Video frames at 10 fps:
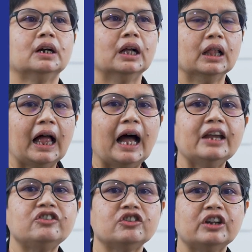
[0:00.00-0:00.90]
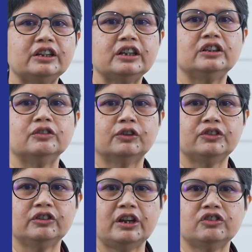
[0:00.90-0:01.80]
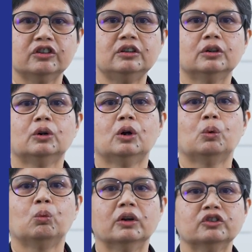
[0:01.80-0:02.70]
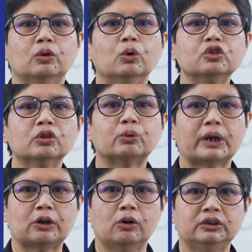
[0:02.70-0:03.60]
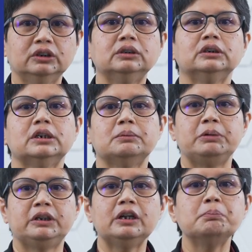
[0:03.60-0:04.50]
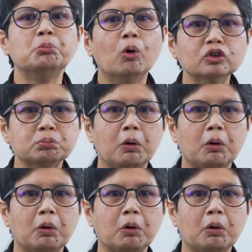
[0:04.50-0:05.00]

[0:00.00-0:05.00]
A high genetic differentiation was also recorded between most